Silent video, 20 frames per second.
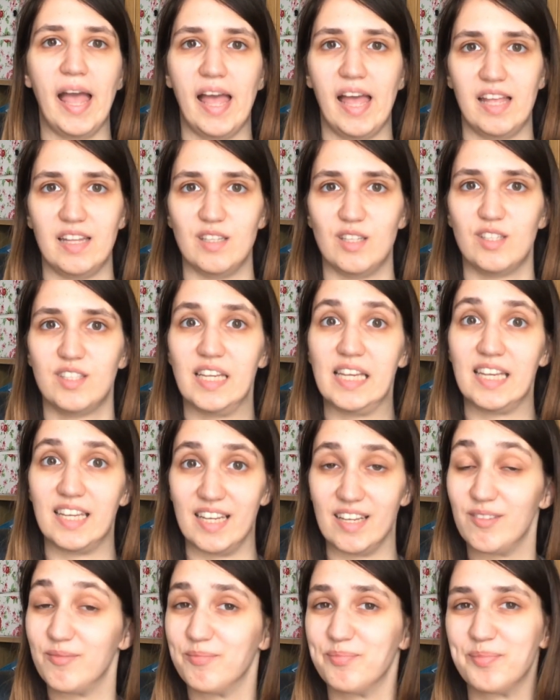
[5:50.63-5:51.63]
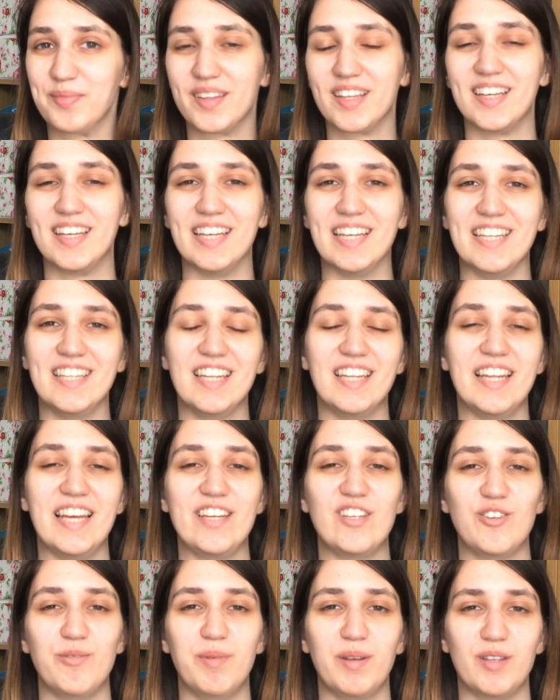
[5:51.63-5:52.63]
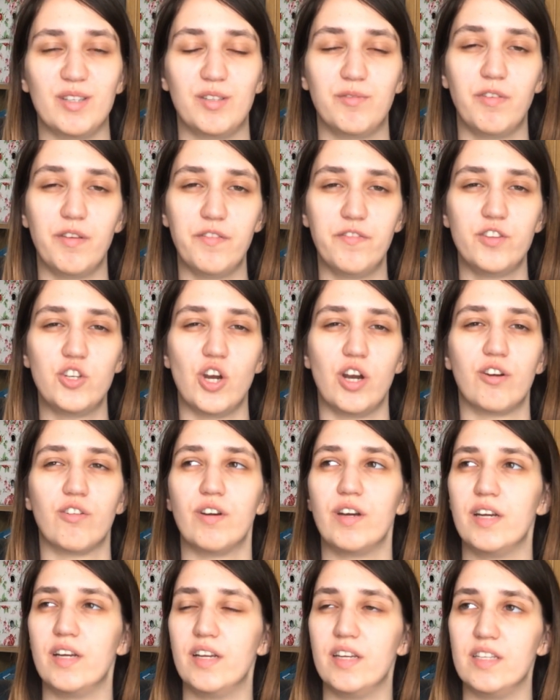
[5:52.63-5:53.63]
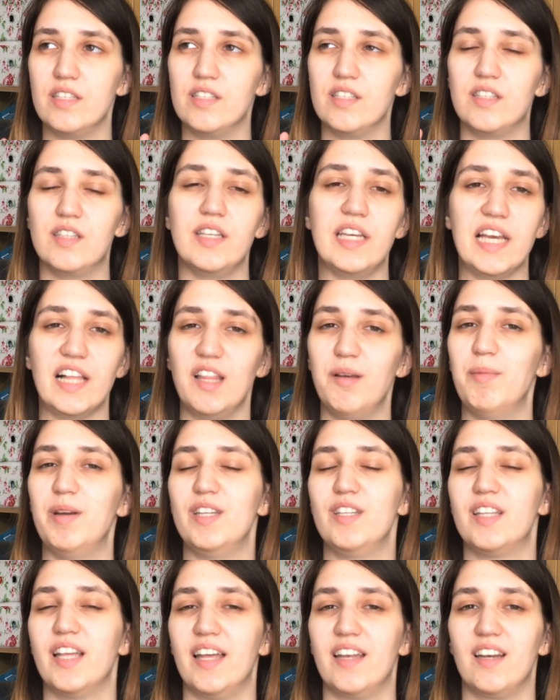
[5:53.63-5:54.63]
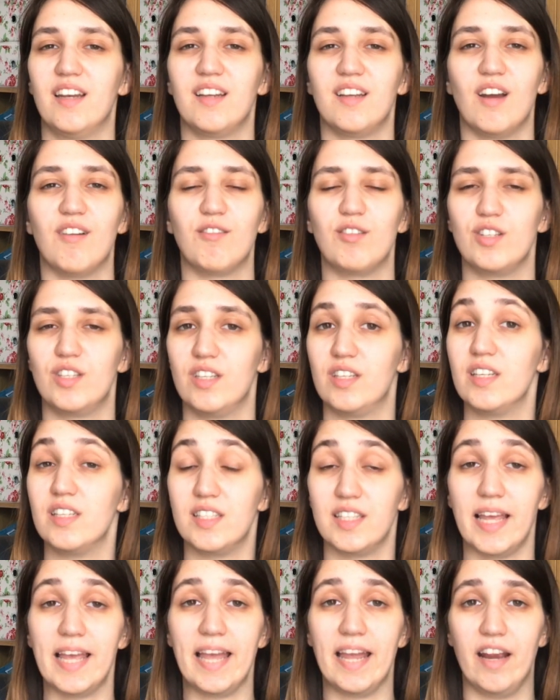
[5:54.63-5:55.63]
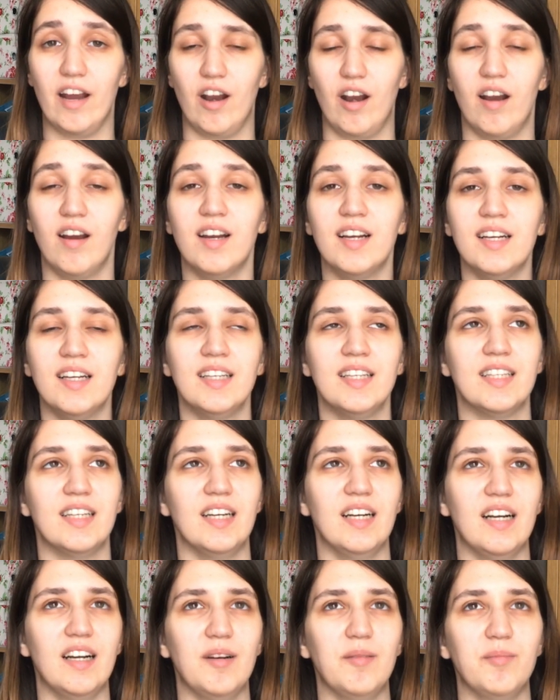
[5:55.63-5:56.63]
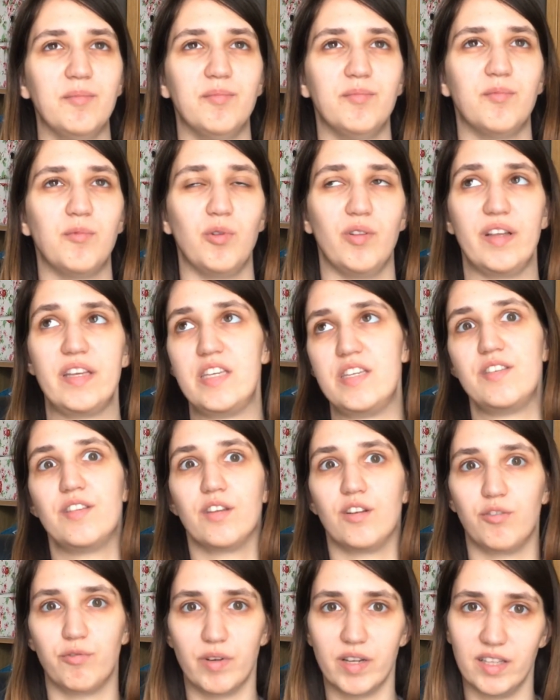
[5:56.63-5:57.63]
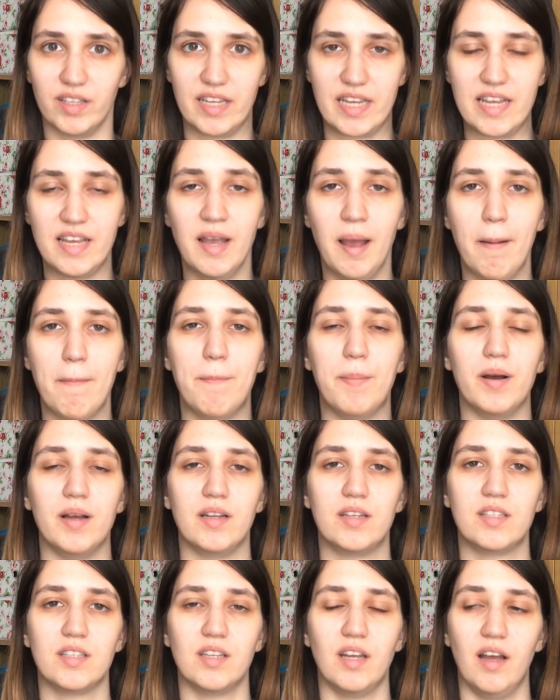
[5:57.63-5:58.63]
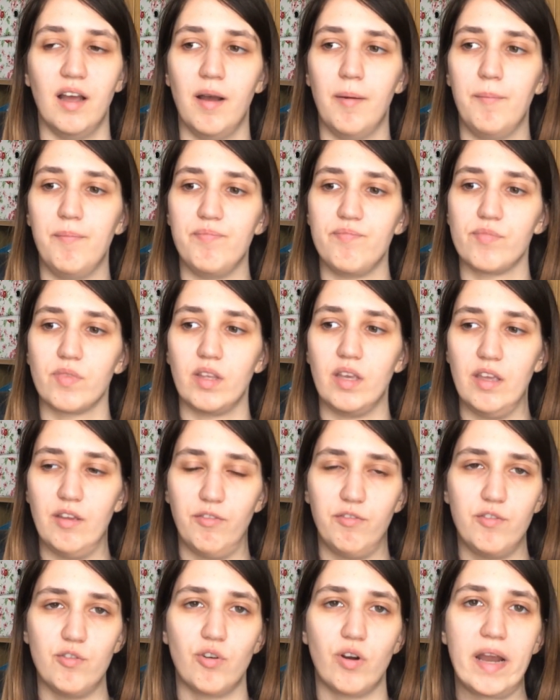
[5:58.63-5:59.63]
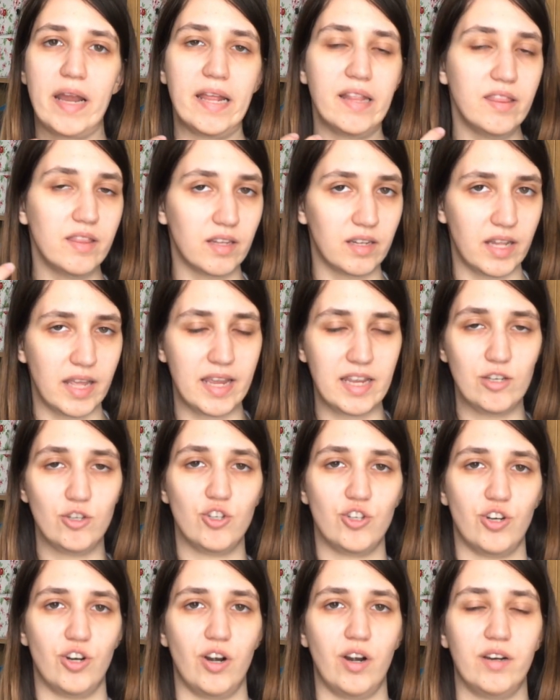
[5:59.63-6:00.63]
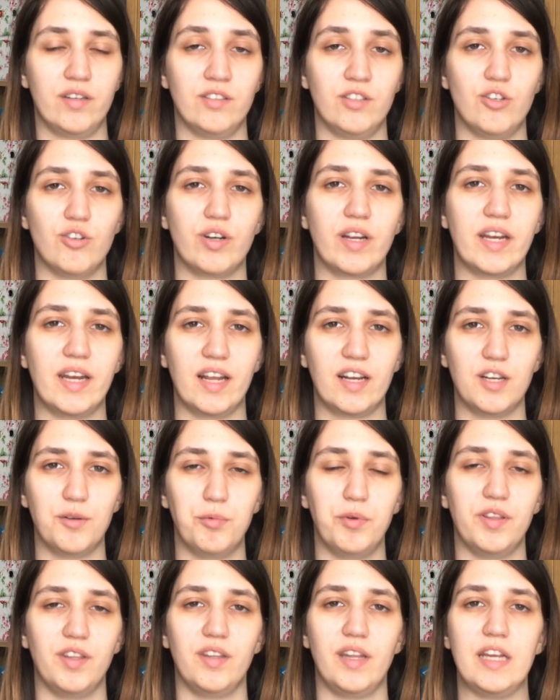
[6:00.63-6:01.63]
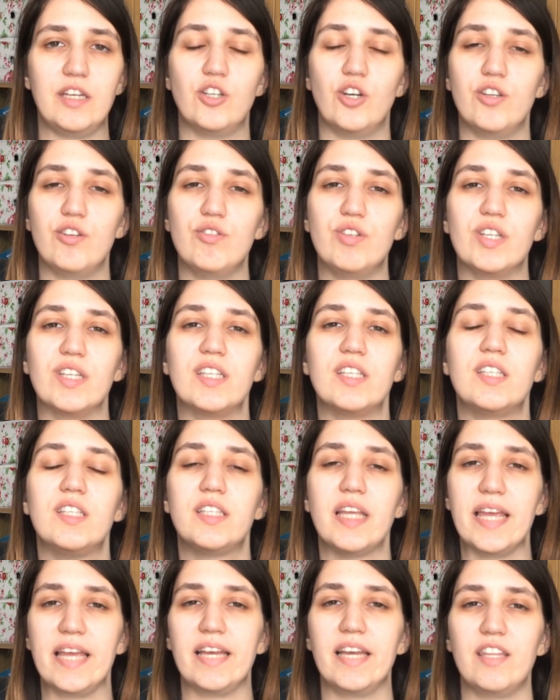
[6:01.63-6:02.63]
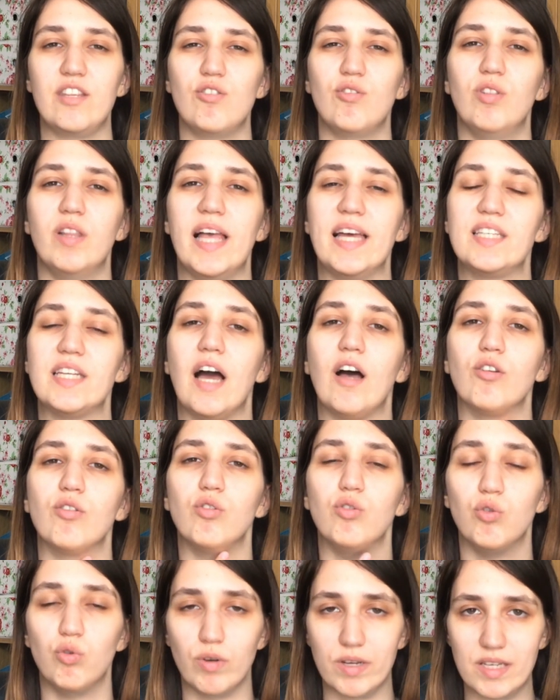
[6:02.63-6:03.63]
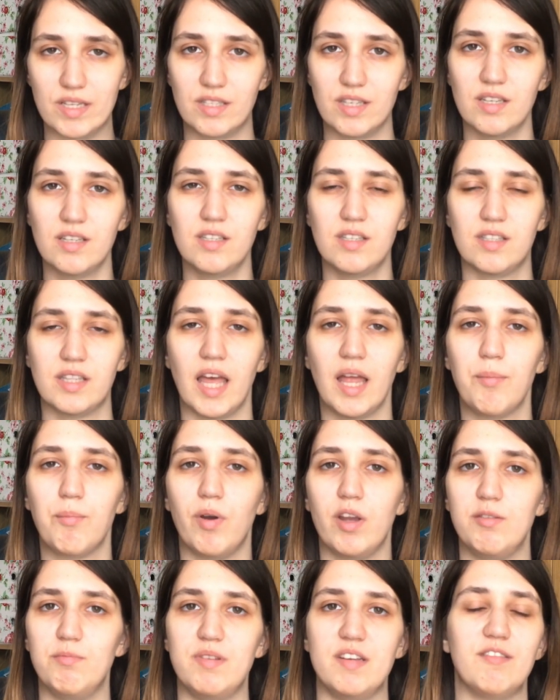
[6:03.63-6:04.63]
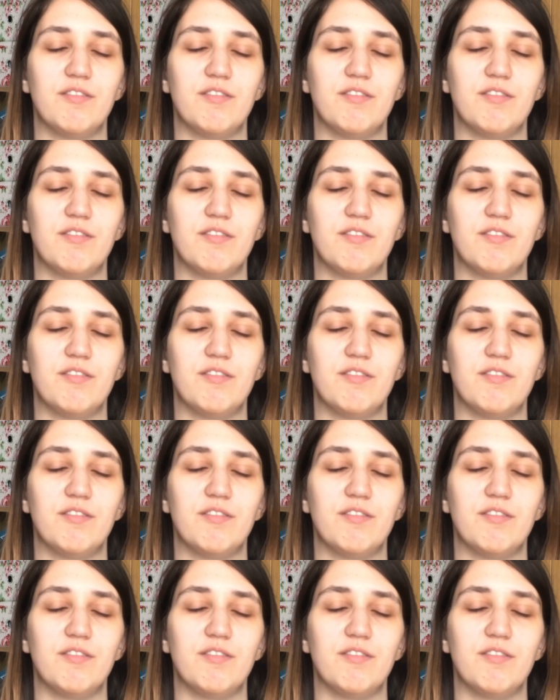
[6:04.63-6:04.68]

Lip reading: and singing in the nature, because fifth chakra is the element that governs it is air, well, ether really. But if you're in the nature and you're connected with the nature and you just sing and you let out noises, that might